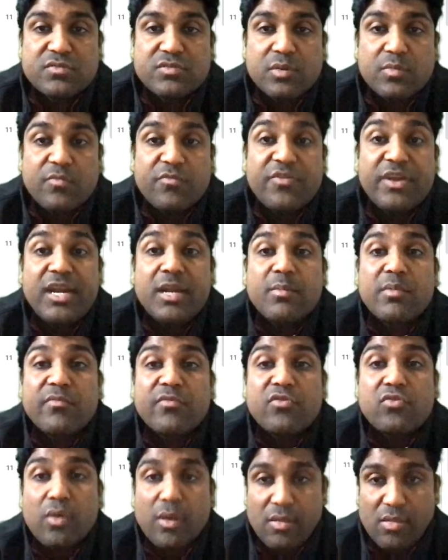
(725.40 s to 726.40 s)
from freedom
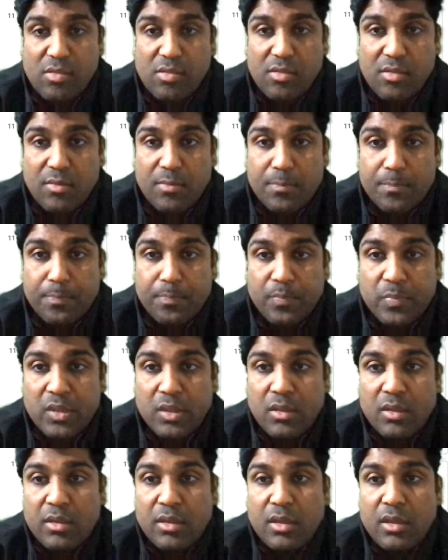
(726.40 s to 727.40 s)
of choice.
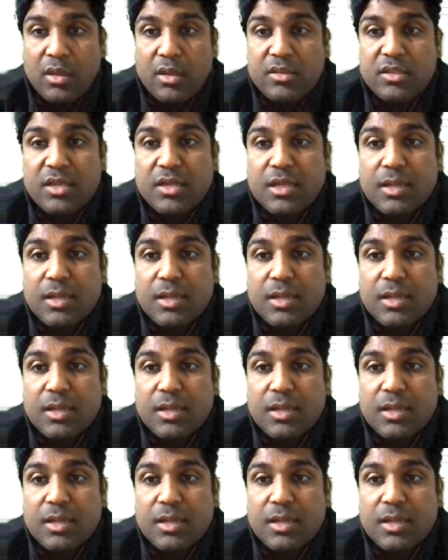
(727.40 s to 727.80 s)
The